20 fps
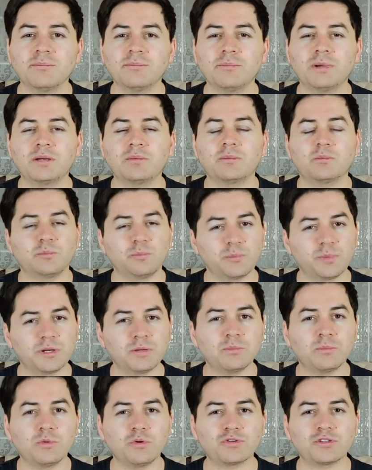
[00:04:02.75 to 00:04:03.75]
but
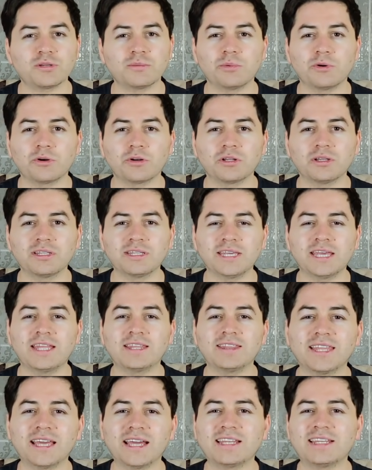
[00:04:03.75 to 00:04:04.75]
pretty most importantly,
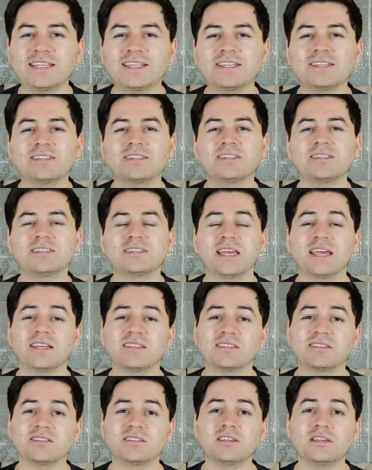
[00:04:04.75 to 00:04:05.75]
that is this
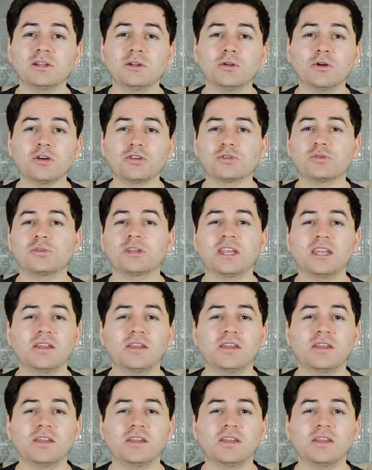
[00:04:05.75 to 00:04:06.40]
SEC lawsuit.